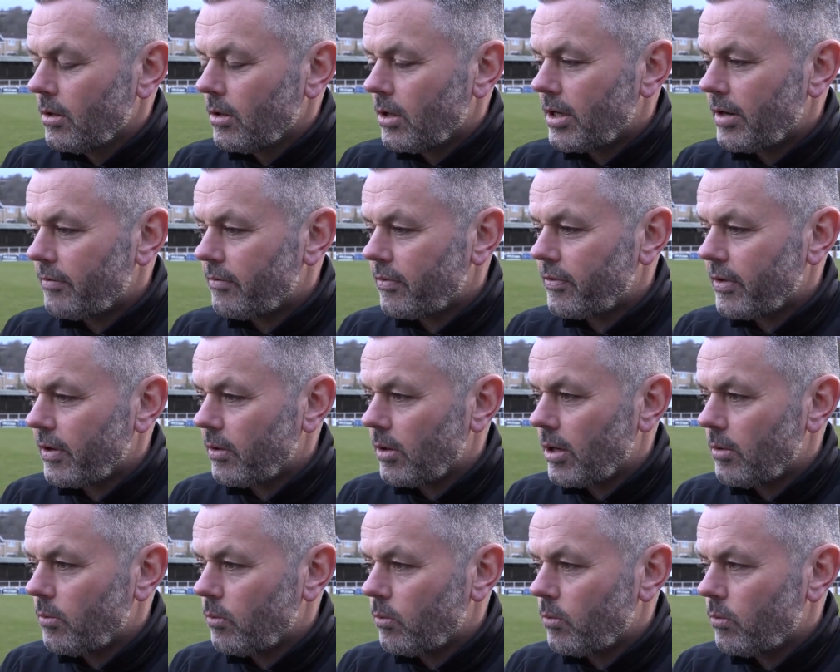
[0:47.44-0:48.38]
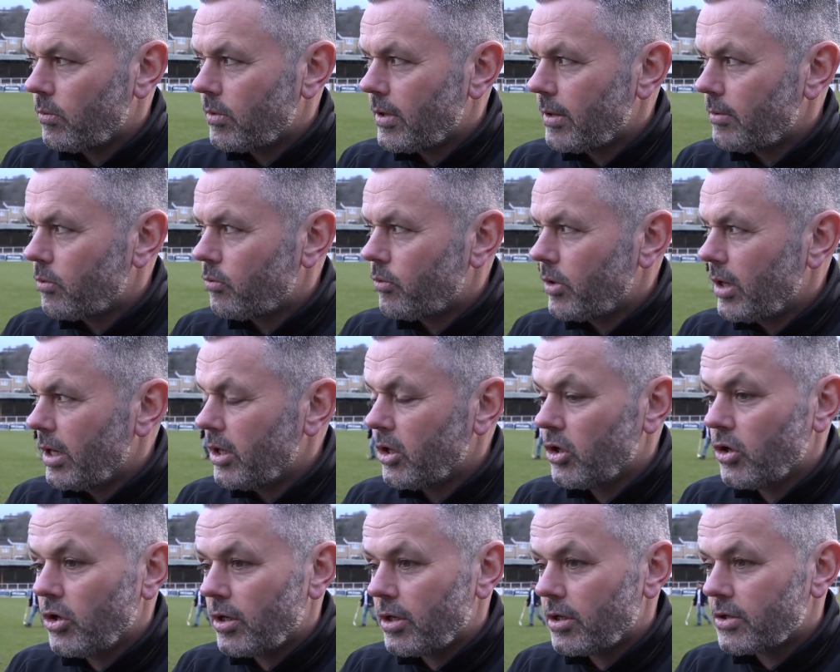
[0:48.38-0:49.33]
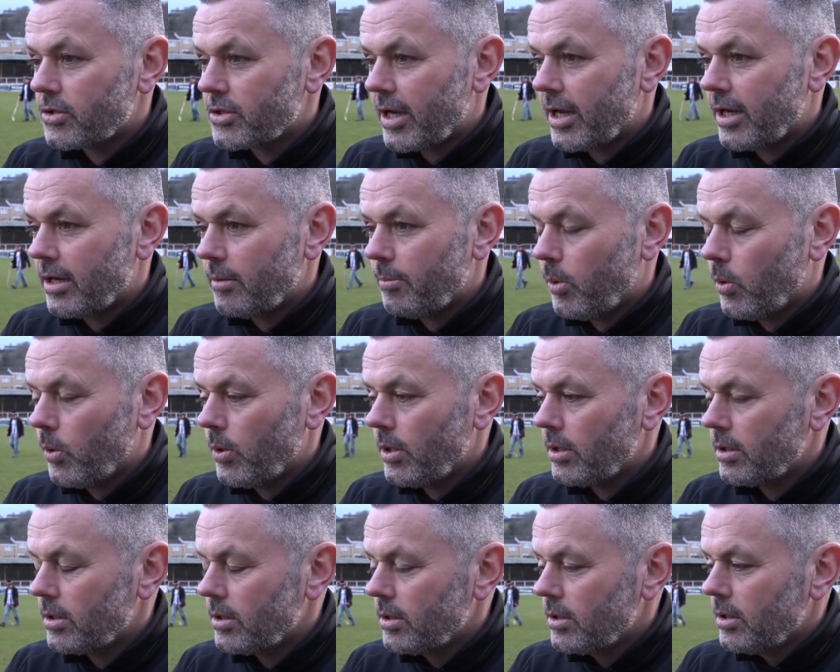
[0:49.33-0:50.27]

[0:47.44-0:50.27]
I never felt like they were really hurting us at any point.